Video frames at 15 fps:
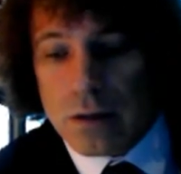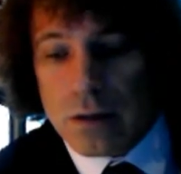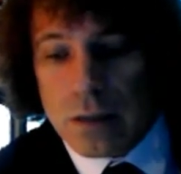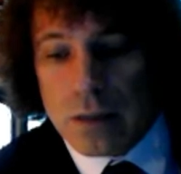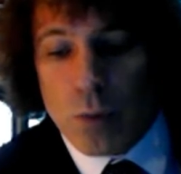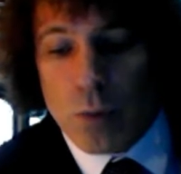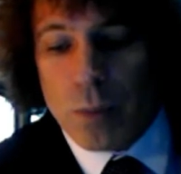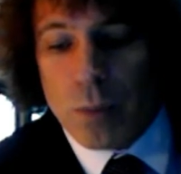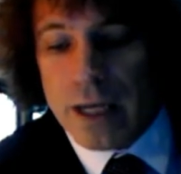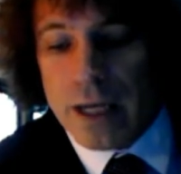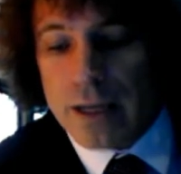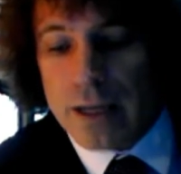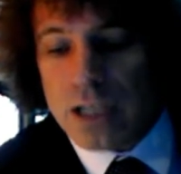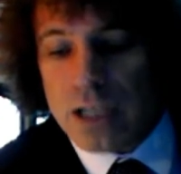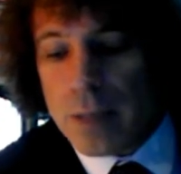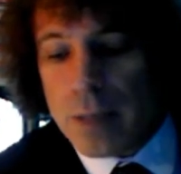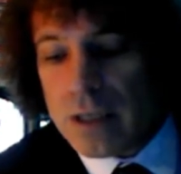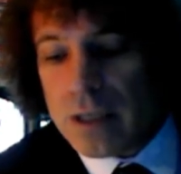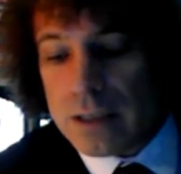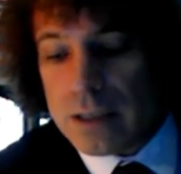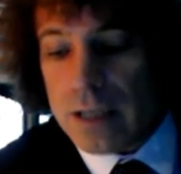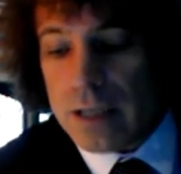the Montpellier chairman
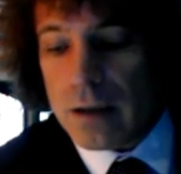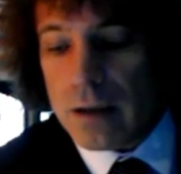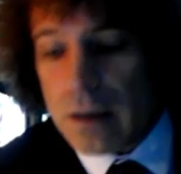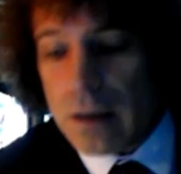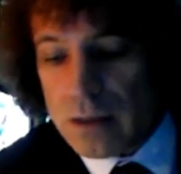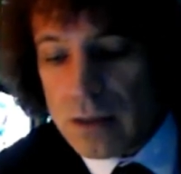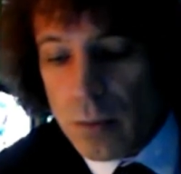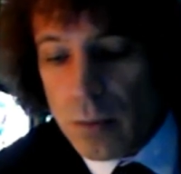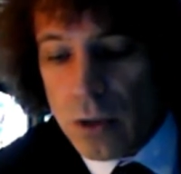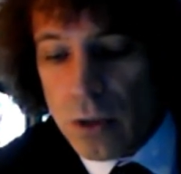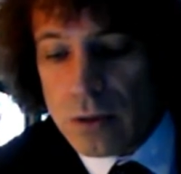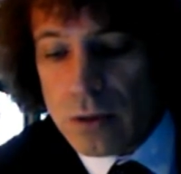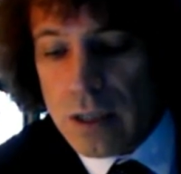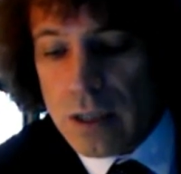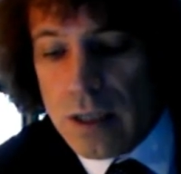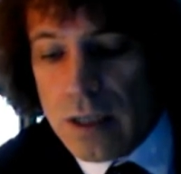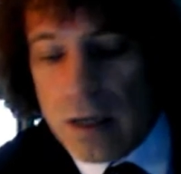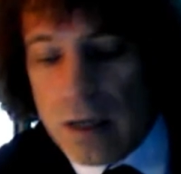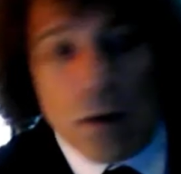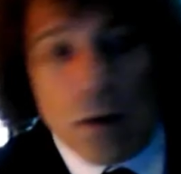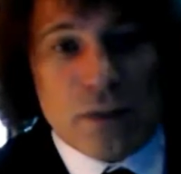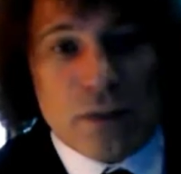is in, I suppose.
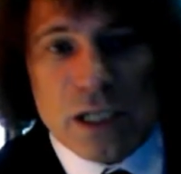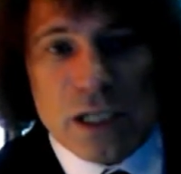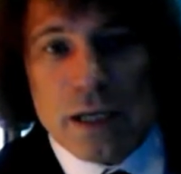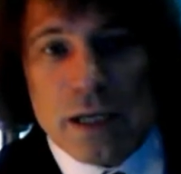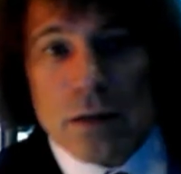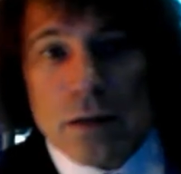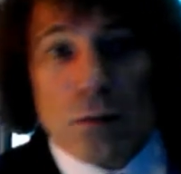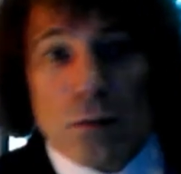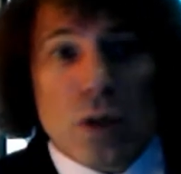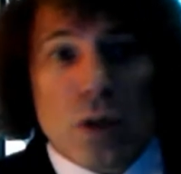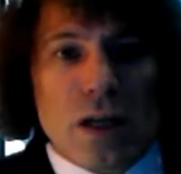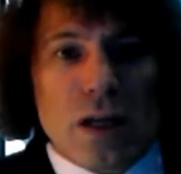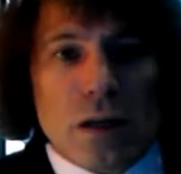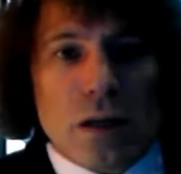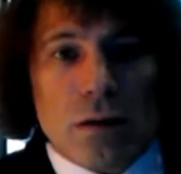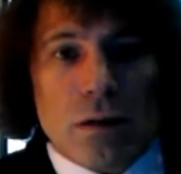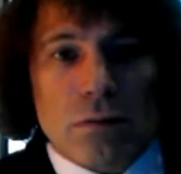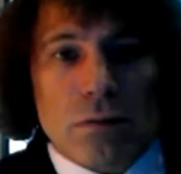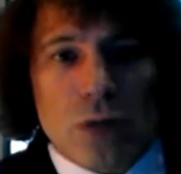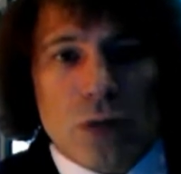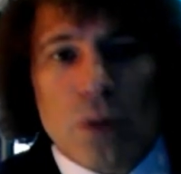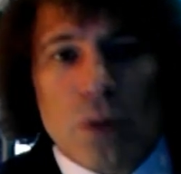Obviously, we
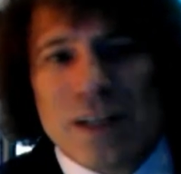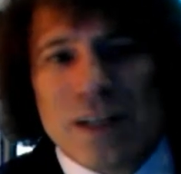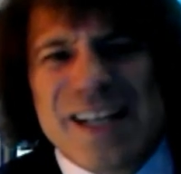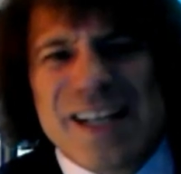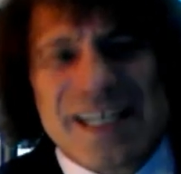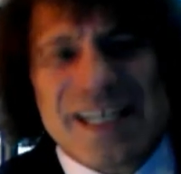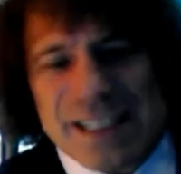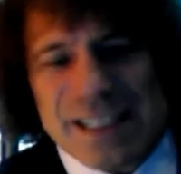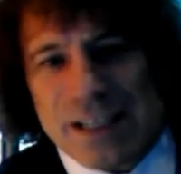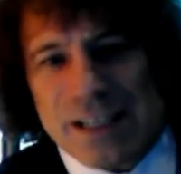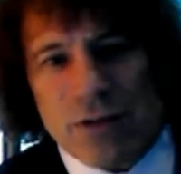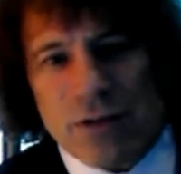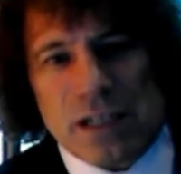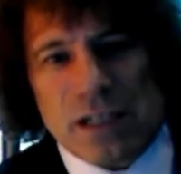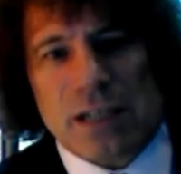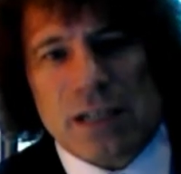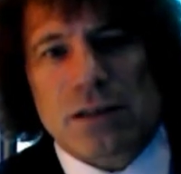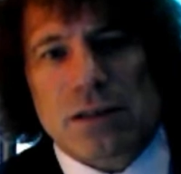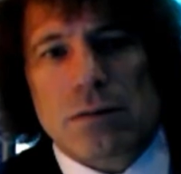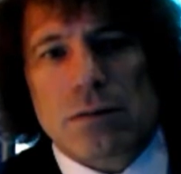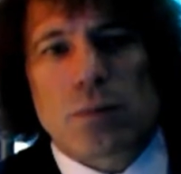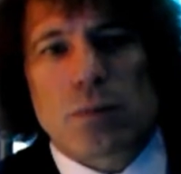don't necessarily need
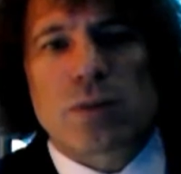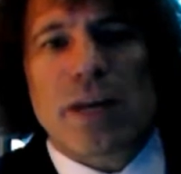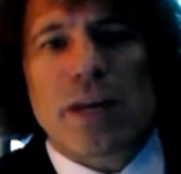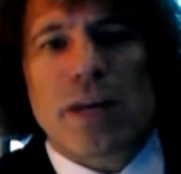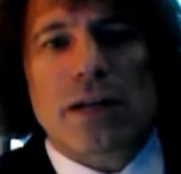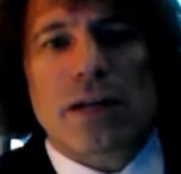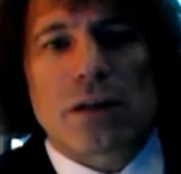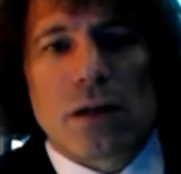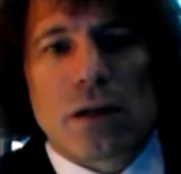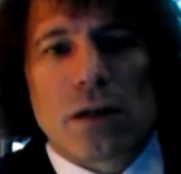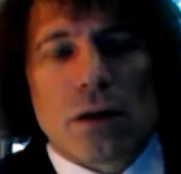to spend